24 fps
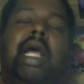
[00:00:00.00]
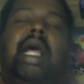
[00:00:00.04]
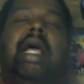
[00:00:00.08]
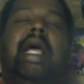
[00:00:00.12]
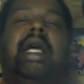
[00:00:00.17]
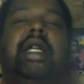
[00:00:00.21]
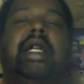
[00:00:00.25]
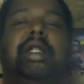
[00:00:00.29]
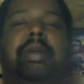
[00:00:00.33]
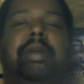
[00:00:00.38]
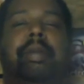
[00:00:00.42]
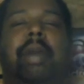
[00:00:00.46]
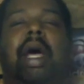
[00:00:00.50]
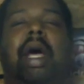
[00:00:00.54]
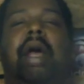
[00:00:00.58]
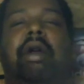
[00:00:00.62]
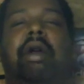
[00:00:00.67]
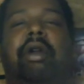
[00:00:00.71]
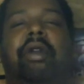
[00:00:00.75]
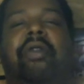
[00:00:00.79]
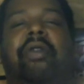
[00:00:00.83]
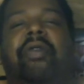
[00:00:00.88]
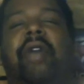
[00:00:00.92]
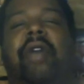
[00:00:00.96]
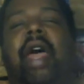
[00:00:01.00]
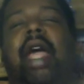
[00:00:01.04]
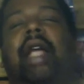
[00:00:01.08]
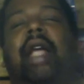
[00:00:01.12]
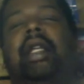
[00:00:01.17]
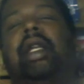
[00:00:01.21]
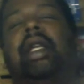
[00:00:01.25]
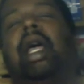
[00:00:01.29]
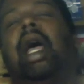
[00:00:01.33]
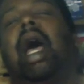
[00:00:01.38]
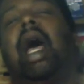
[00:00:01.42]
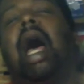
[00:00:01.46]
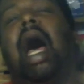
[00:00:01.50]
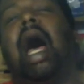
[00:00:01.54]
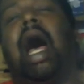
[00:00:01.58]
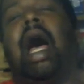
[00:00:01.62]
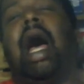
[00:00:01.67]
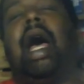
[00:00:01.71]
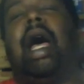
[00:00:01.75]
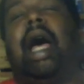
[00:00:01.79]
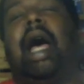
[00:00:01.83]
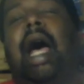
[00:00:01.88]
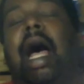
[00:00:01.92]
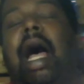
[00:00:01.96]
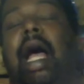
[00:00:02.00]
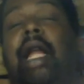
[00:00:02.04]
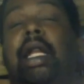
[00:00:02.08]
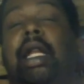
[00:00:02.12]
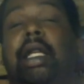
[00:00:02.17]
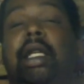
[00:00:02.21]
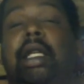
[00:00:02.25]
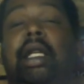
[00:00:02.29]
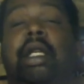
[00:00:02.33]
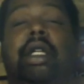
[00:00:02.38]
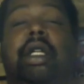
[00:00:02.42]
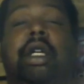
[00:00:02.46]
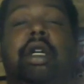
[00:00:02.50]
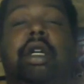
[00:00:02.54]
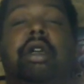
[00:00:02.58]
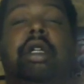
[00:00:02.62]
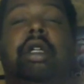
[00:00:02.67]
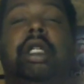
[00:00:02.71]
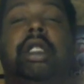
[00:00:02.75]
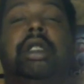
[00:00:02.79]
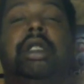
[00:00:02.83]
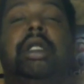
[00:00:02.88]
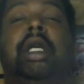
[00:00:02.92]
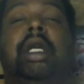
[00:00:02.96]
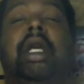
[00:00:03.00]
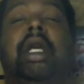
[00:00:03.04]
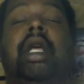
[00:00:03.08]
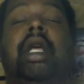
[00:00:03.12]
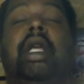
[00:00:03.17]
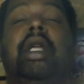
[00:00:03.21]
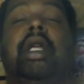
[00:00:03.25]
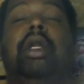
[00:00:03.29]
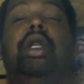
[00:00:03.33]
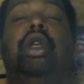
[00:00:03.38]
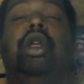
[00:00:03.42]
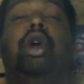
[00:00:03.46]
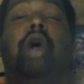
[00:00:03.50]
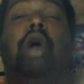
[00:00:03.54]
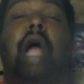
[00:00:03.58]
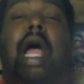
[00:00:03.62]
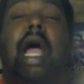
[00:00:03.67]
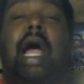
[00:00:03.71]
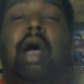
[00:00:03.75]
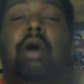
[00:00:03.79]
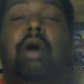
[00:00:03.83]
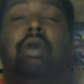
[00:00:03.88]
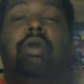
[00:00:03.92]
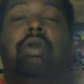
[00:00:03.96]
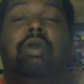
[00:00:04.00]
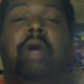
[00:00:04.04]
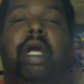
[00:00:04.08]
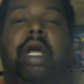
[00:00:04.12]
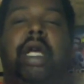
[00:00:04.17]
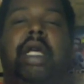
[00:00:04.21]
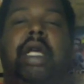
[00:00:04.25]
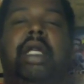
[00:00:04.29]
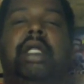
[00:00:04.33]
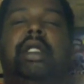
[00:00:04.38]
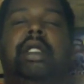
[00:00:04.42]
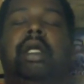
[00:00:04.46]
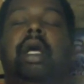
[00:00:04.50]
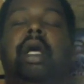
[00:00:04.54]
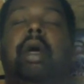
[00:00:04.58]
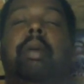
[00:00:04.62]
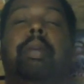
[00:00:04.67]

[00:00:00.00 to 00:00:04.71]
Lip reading: As a matter of fact, I highly encourage your outrage.